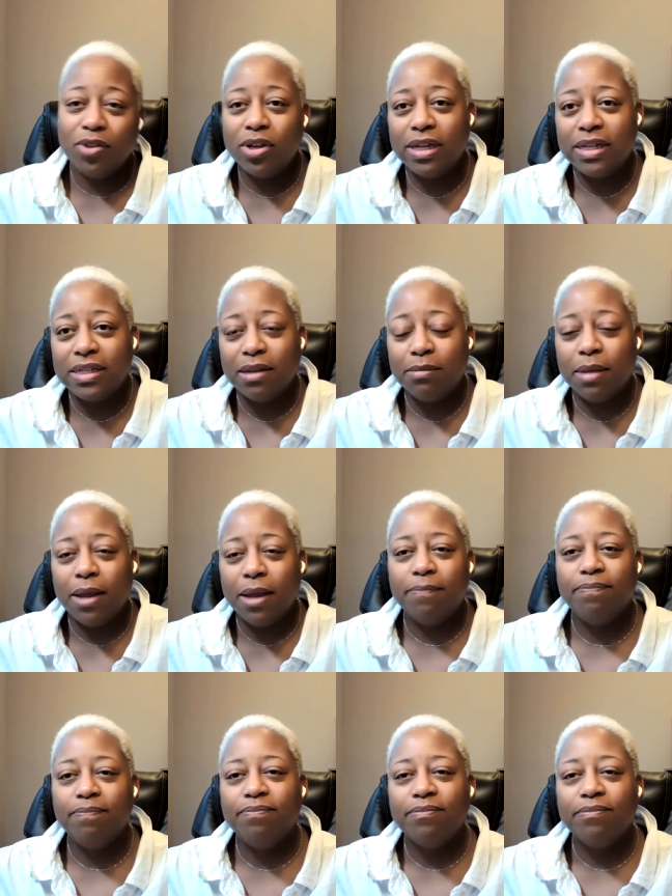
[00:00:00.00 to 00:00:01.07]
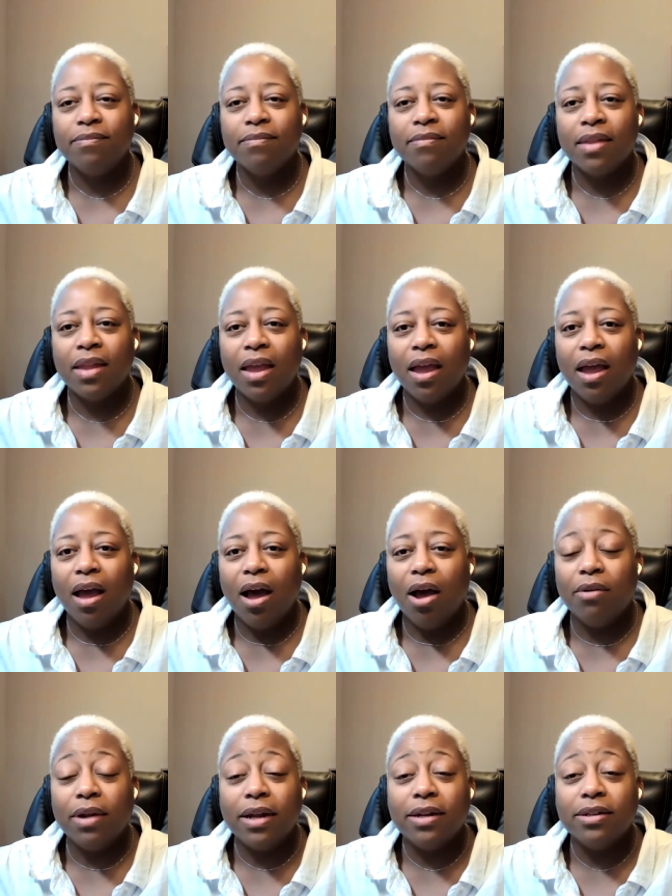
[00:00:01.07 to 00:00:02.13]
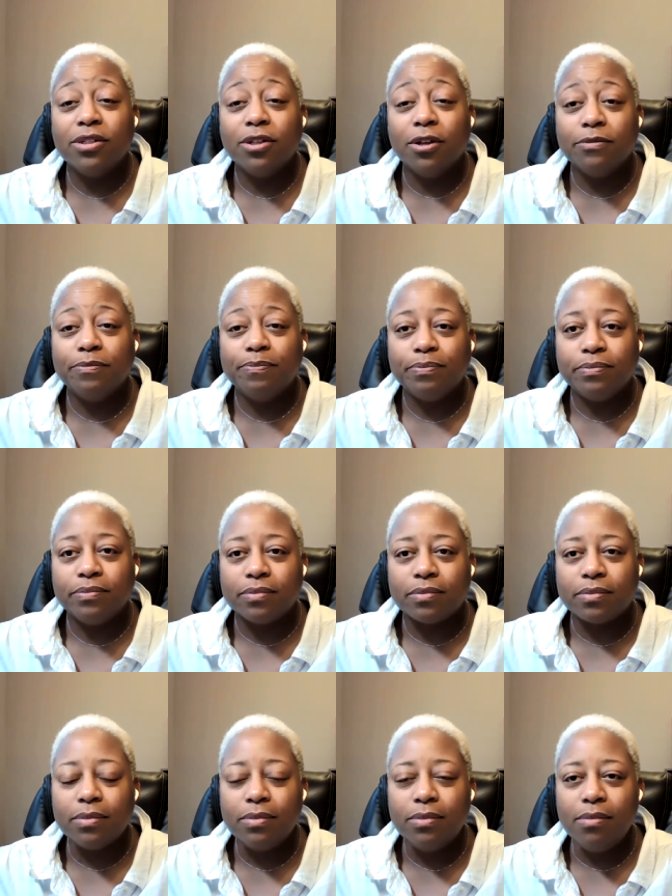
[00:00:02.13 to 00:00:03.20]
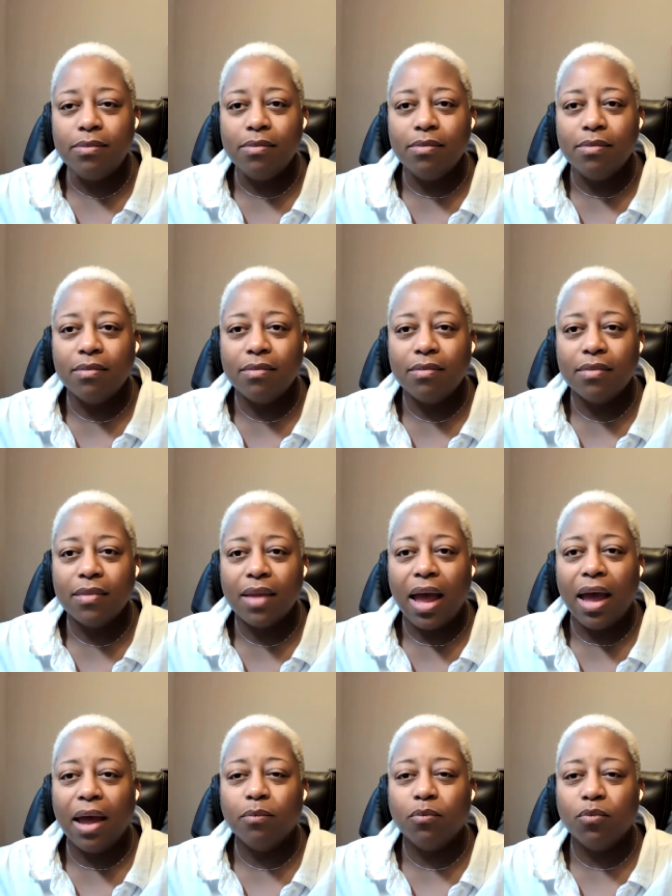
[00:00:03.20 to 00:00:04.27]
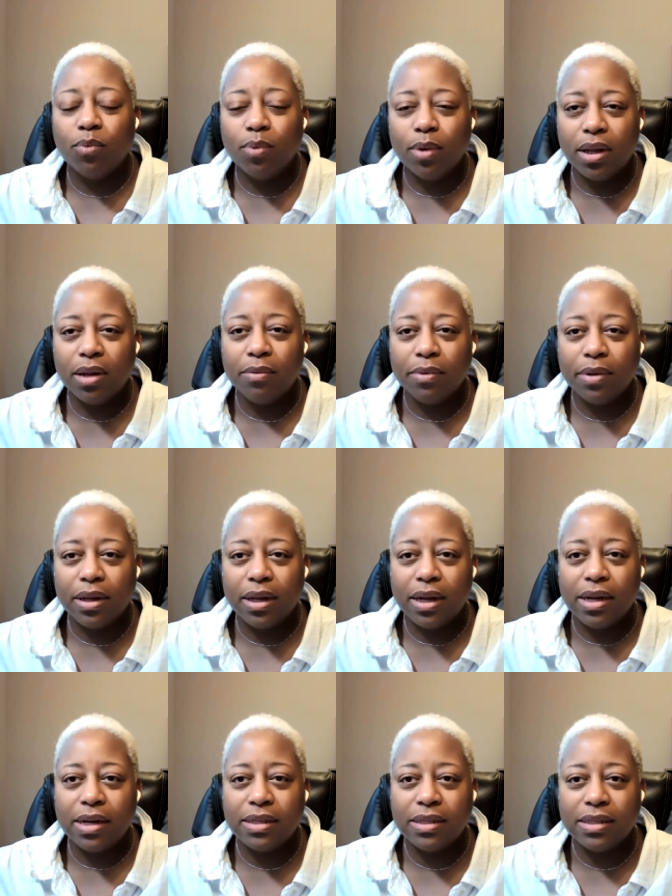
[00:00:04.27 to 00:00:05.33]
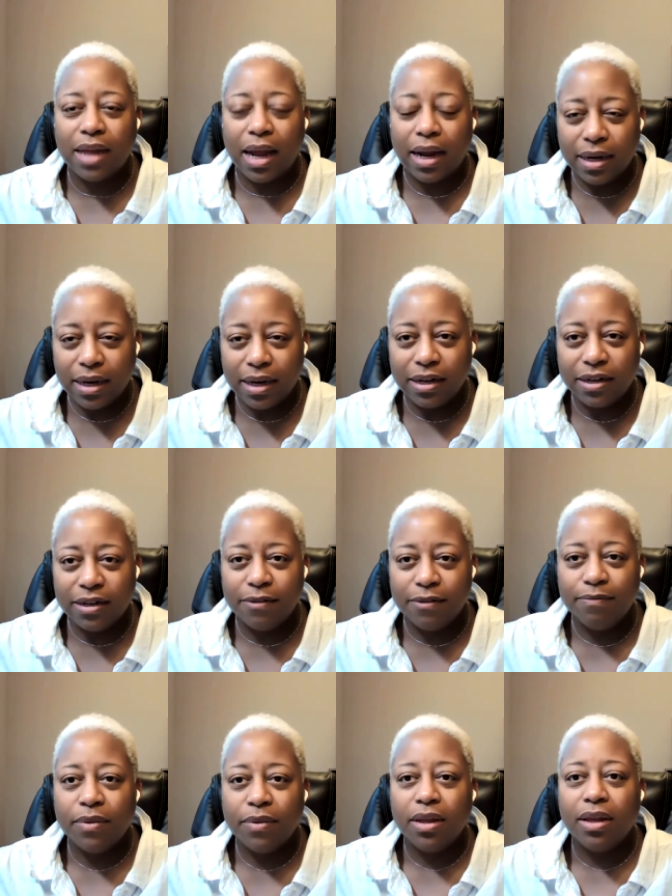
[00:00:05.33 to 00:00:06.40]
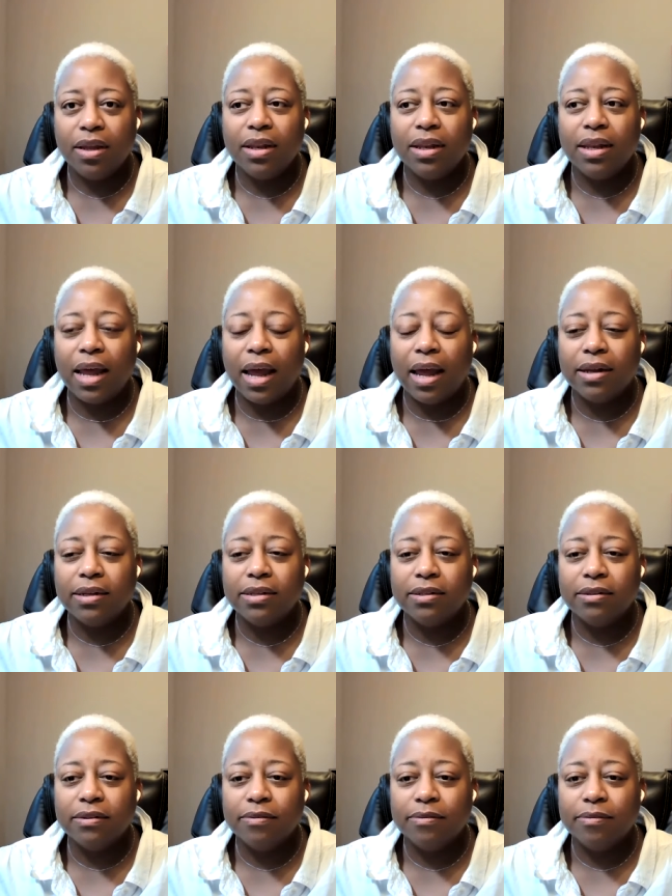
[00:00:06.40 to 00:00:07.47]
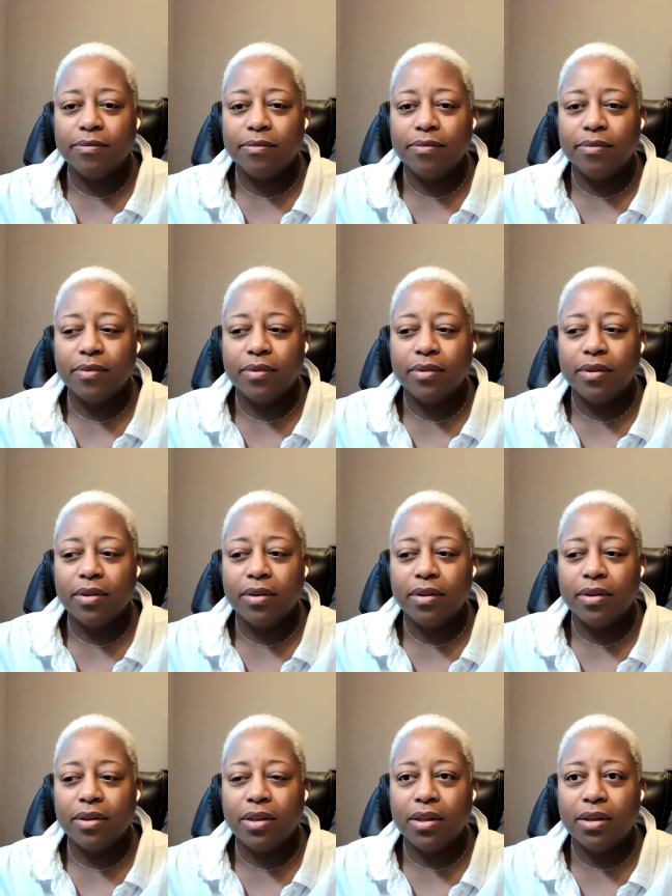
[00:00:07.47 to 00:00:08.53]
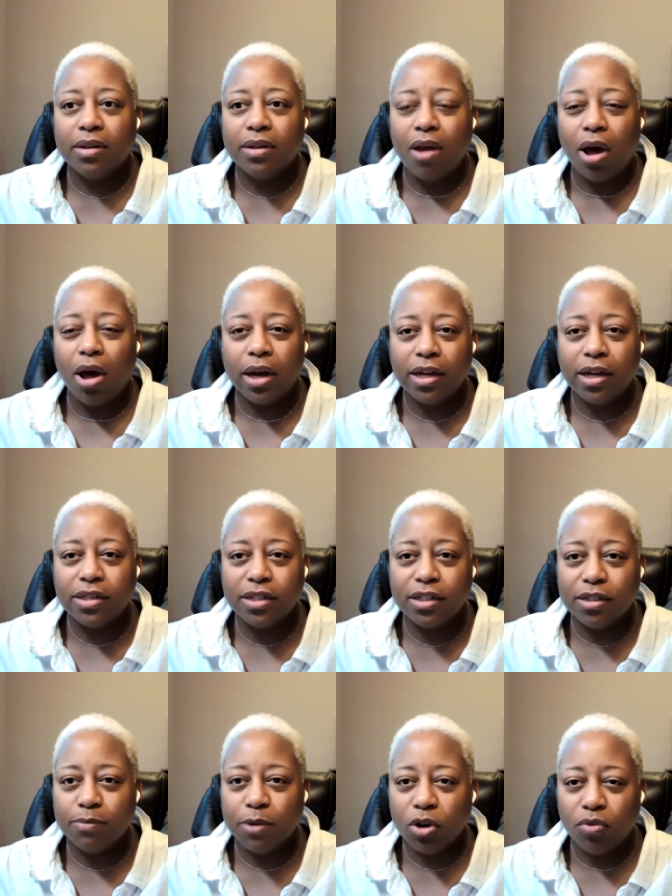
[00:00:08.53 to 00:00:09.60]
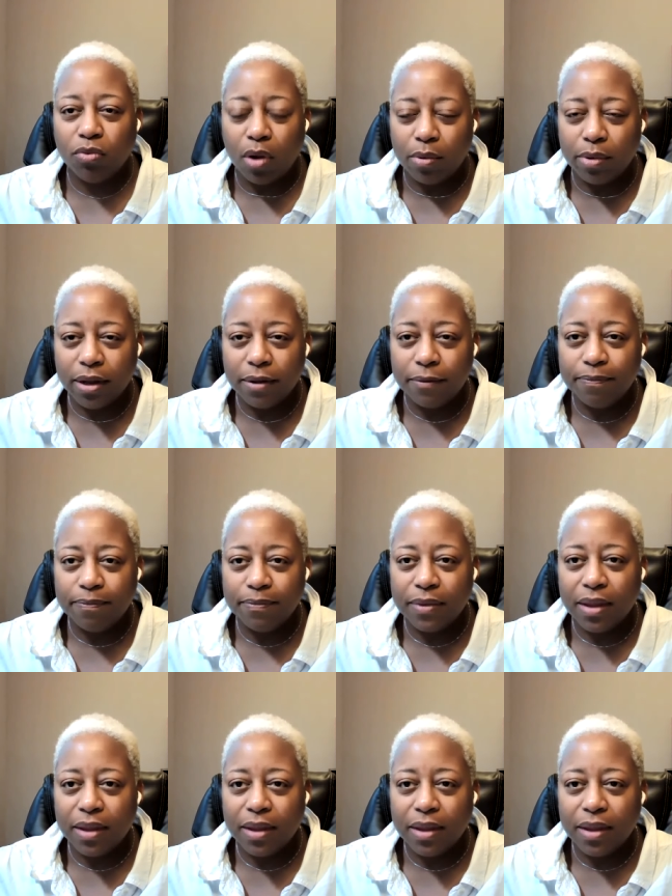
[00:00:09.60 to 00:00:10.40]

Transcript: You can see me. All right. So I'm really, really excited that the audience has been growing,